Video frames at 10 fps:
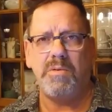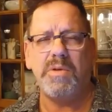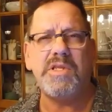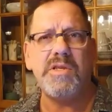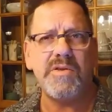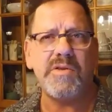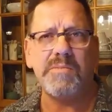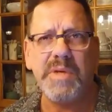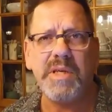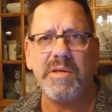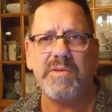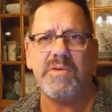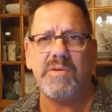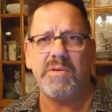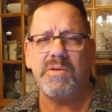What Jesus
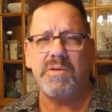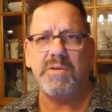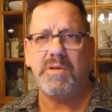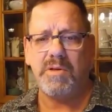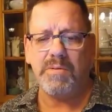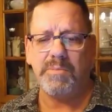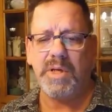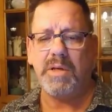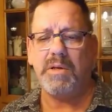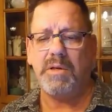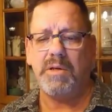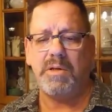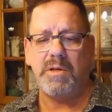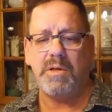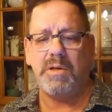means to you and me.
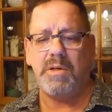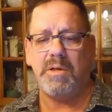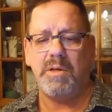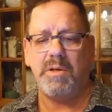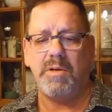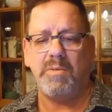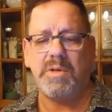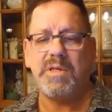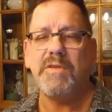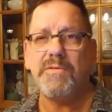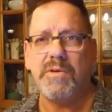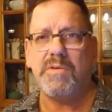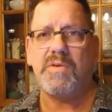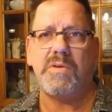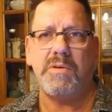What
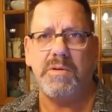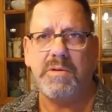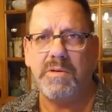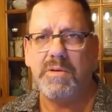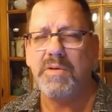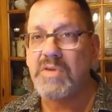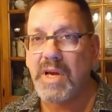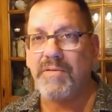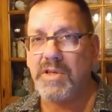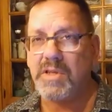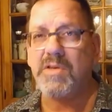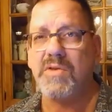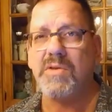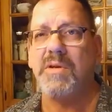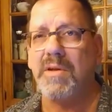difference does having
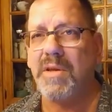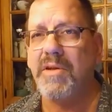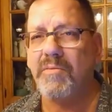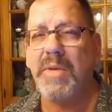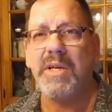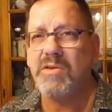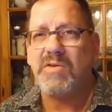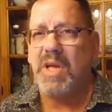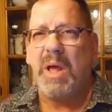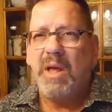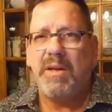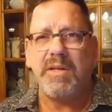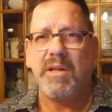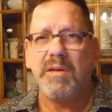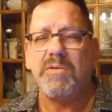Jesus in our life make? Just
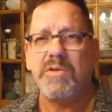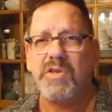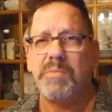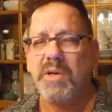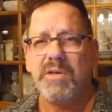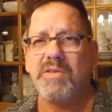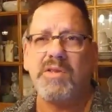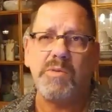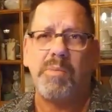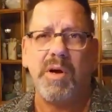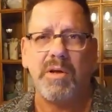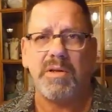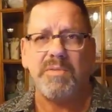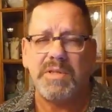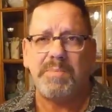tell our own experience. That's what, Paul,
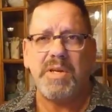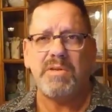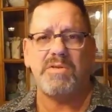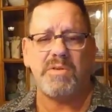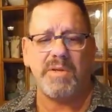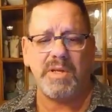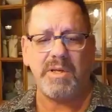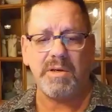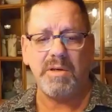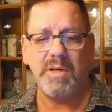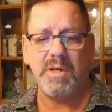what Peter's doing here.